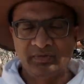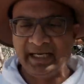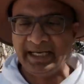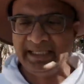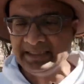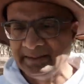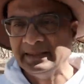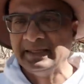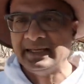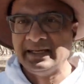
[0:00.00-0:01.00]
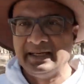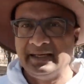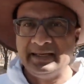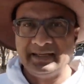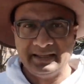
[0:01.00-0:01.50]
overnight,
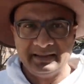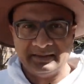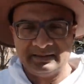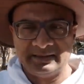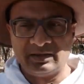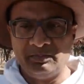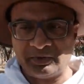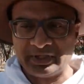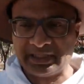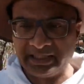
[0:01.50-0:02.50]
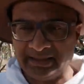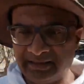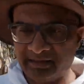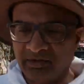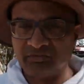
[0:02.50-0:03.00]
the compressor
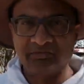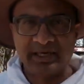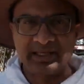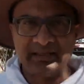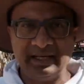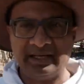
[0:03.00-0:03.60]
is not running.